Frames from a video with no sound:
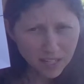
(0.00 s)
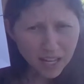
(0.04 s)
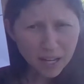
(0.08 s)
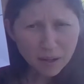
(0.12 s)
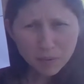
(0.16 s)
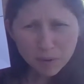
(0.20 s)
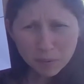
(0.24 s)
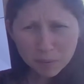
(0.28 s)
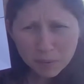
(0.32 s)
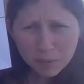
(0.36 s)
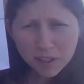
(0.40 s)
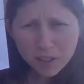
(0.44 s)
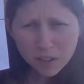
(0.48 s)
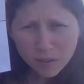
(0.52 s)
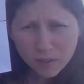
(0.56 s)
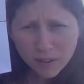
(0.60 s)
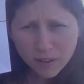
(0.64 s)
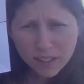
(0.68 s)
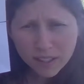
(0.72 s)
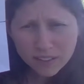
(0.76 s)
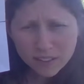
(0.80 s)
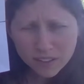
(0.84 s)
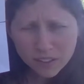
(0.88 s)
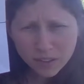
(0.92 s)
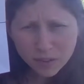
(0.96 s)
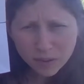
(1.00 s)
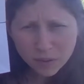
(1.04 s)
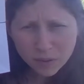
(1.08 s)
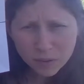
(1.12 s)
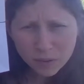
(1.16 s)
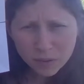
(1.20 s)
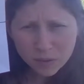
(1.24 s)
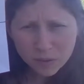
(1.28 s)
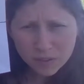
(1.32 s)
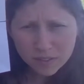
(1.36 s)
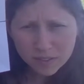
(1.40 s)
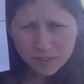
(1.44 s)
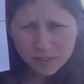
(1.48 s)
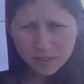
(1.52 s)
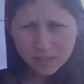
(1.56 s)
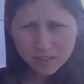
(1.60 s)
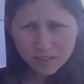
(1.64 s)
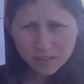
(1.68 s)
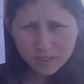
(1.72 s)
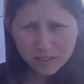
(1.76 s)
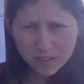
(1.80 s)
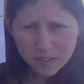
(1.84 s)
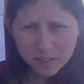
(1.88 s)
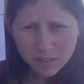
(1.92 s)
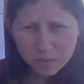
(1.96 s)
That would be correct too.
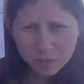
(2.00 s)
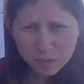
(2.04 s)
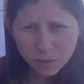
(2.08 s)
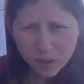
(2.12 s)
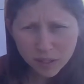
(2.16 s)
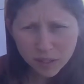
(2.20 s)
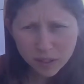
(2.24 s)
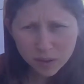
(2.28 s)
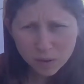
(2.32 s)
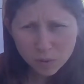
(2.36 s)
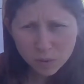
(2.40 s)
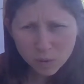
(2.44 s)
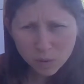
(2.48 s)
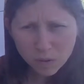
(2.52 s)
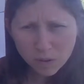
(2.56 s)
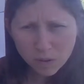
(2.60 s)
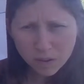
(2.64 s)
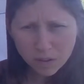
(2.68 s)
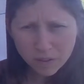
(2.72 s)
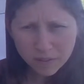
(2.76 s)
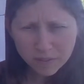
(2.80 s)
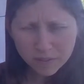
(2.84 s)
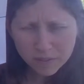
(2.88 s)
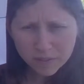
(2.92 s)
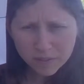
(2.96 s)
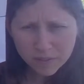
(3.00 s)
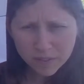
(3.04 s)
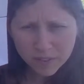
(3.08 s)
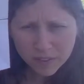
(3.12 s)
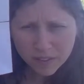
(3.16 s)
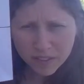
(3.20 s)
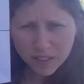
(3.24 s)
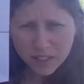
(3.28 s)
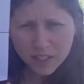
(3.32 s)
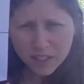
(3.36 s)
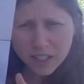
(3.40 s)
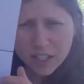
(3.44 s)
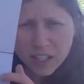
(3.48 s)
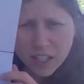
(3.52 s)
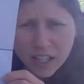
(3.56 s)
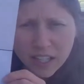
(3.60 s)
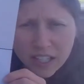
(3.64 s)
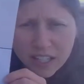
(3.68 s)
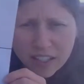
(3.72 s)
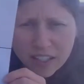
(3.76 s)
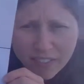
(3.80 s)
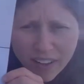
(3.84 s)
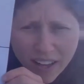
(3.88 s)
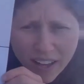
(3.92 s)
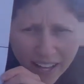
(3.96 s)
Pretty cool.
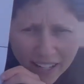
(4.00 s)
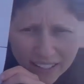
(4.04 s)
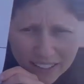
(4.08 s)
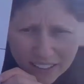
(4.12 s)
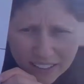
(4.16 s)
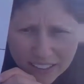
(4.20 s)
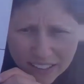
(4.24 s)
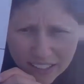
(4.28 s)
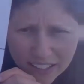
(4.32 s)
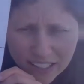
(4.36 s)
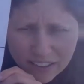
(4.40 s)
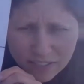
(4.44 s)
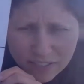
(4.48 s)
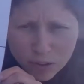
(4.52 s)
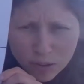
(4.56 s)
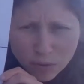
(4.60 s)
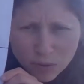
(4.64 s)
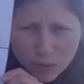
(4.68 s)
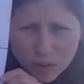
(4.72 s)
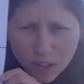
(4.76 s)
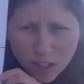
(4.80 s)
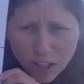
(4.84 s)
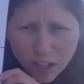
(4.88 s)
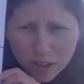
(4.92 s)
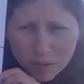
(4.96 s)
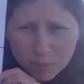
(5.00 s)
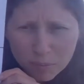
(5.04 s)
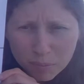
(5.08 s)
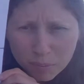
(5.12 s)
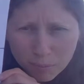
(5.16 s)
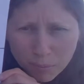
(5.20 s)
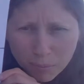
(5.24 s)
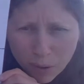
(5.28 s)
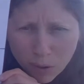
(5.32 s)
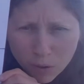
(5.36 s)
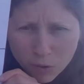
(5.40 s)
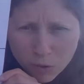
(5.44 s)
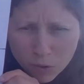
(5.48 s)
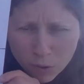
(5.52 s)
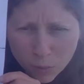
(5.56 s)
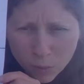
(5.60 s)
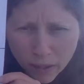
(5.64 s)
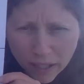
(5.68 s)
In fact, if you saw it both